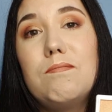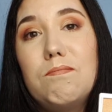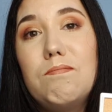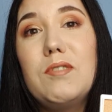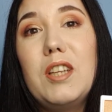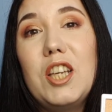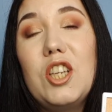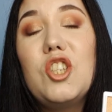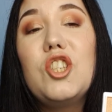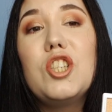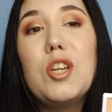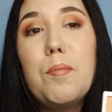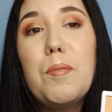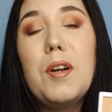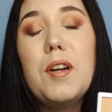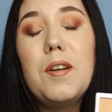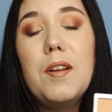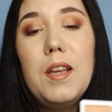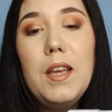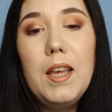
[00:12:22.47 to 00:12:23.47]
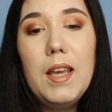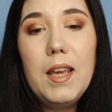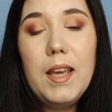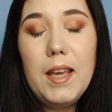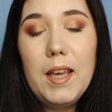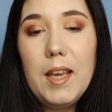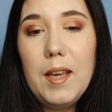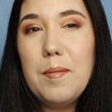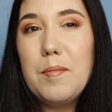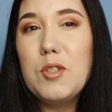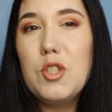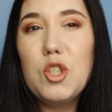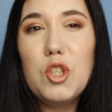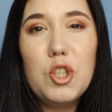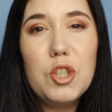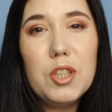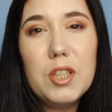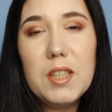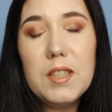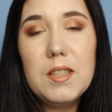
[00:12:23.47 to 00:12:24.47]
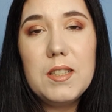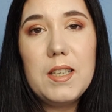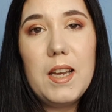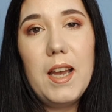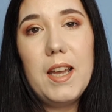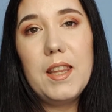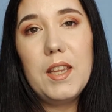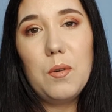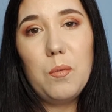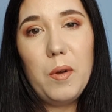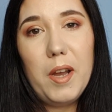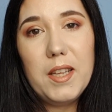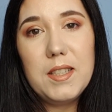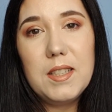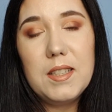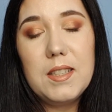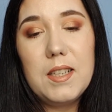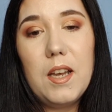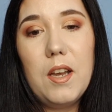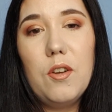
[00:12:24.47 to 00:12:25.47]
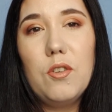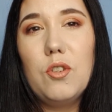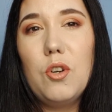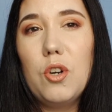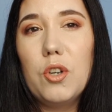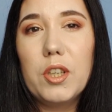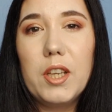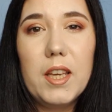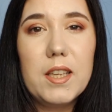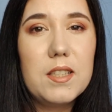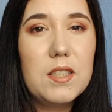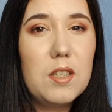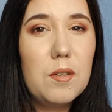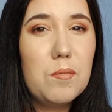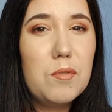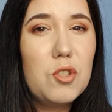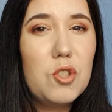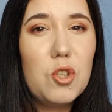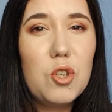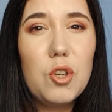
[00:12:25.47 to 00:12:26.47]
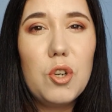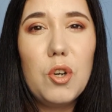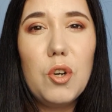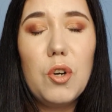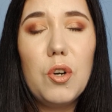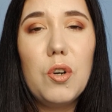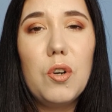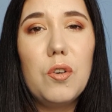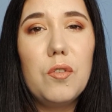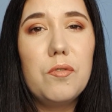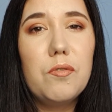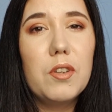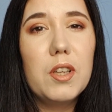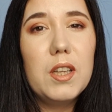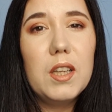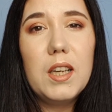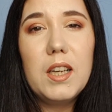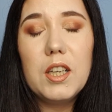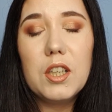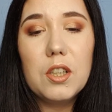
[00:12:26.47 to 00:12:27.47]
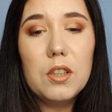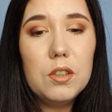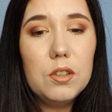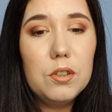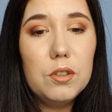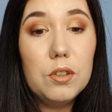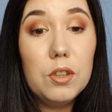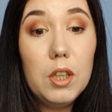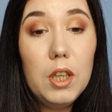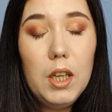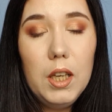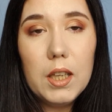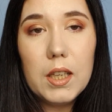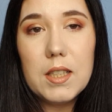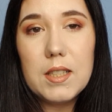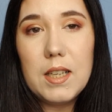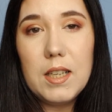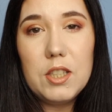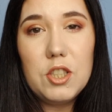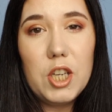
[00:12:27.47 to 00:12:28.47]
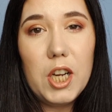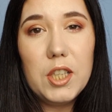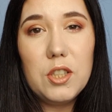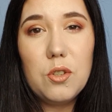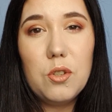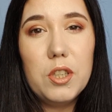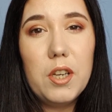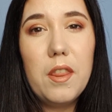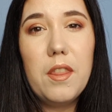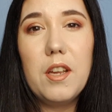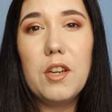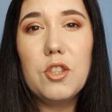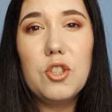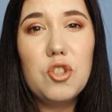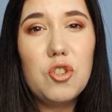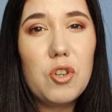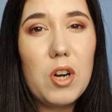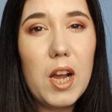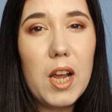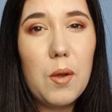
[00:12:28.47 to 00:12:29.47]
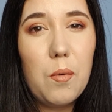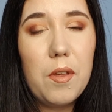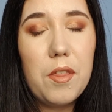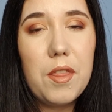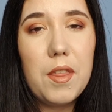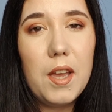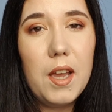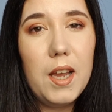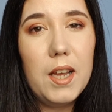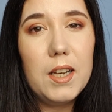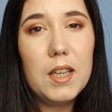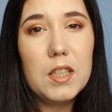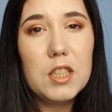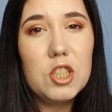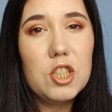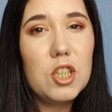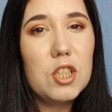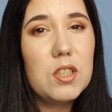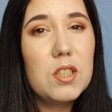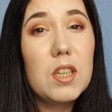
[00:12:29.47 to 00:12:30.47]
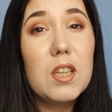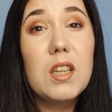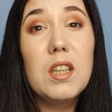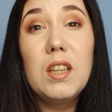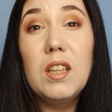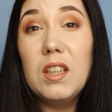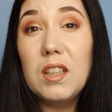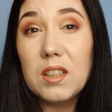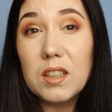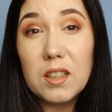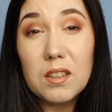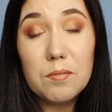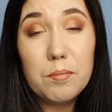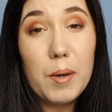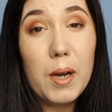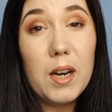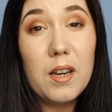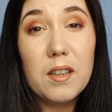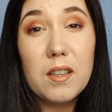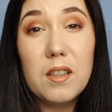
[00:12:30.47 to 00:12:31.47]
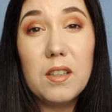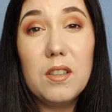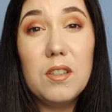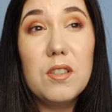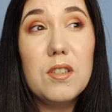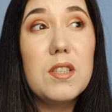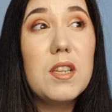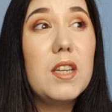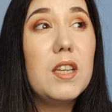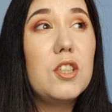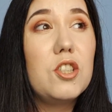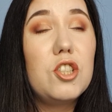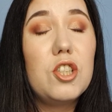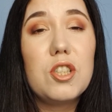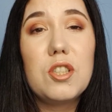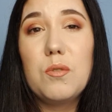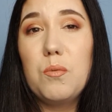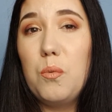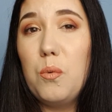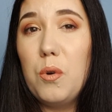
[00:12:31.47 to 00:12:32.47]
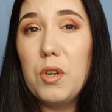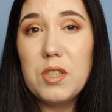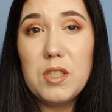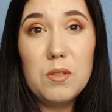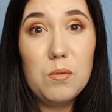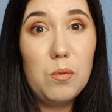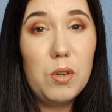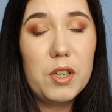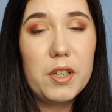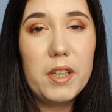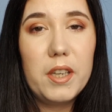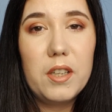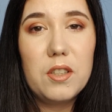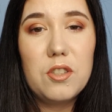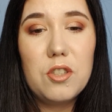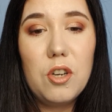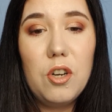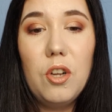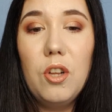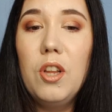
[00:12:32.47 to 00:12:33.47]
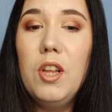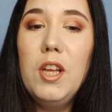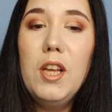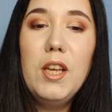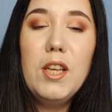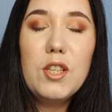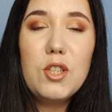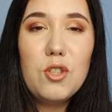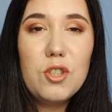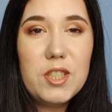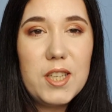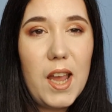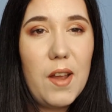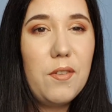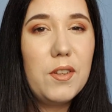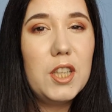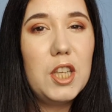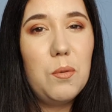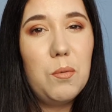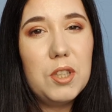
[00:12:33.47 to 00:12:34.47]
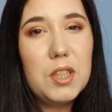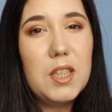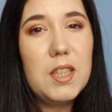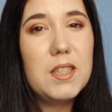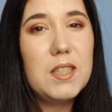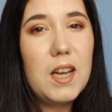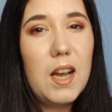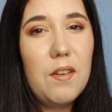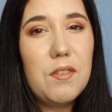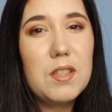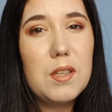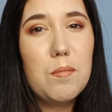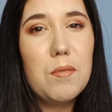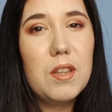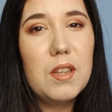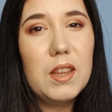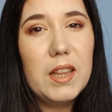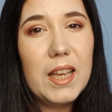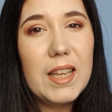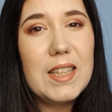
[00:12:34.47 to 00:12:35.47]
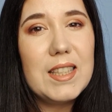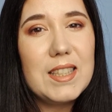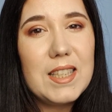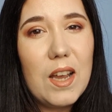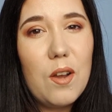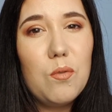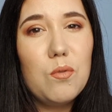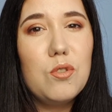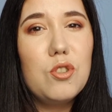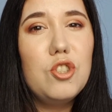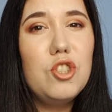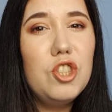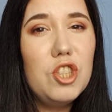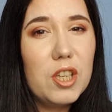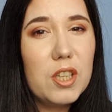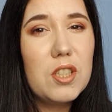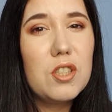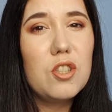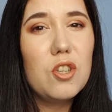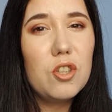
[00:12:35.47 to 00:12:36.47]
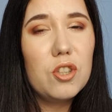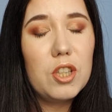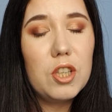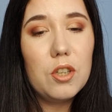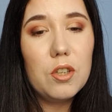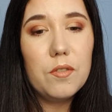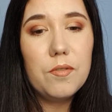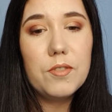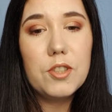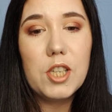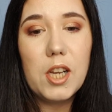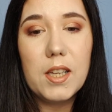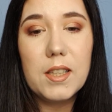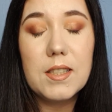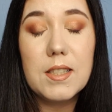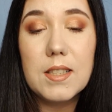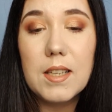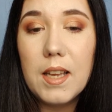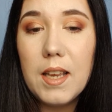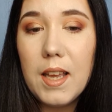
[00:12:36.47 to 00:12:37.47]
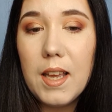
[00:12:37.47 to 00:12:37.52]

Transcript: like shimmer, so you need to either wet it down or get some sort of glitter glue, because I tried going in there dry with it and it's just glitter particles and it just wasn't working at all. So definitely we need to have something laying down just on the off chance.